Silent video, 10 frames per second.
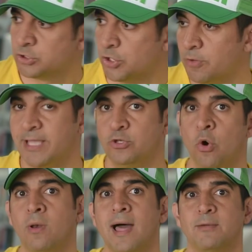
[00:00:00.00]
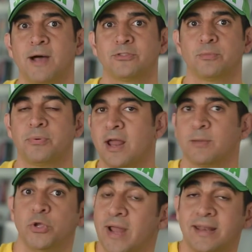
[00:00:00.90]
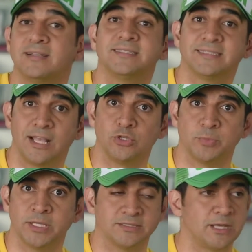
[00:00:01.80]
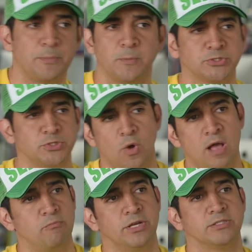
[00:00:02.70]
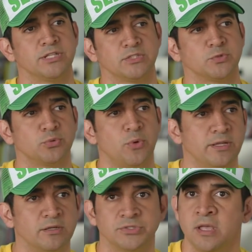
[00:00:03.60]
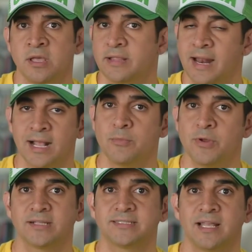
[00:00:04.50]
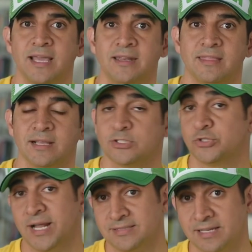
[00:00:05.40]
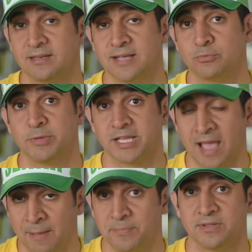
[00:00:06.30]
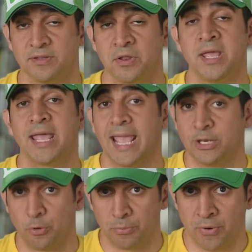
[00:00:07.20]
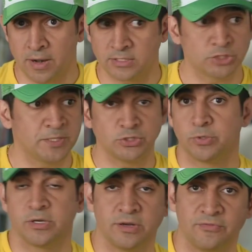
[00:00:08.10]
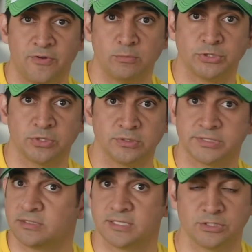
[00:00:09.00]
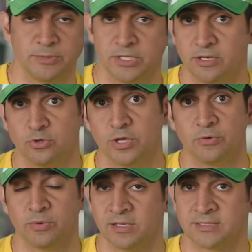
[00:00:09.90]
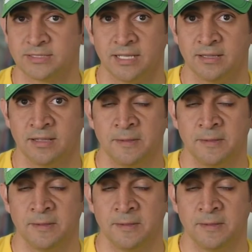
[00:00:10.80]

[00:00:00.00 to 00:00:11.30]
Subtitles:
So you may know a lot about the product, but you're not a good salesman. Because some people say, well, I've been in sales for 20 years. Then how come you're not selling anything? Because you're not taking the time to be competent in the product. Just because you were good in pharmaceutical sales doesn't mean you're going to do good in real estate.